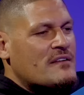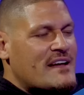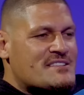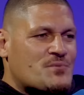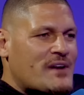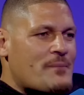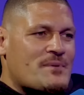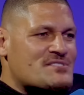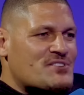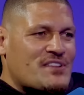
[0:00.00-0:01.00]
that's what
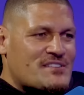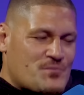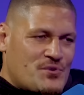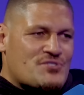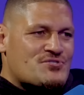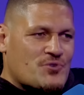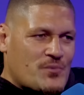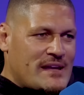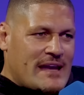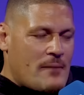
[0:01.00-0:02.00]
happens. Like you saw it
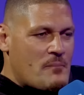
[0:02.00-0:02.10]
when he come